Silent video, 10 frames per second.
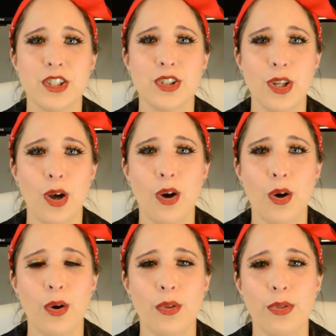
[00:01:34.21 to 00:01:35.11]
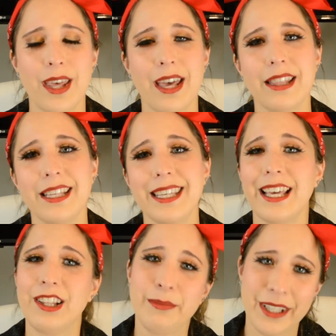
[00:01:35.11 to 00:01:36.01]
So then the
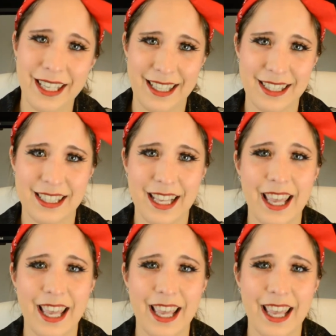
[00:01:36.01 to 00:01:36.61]
killing begins,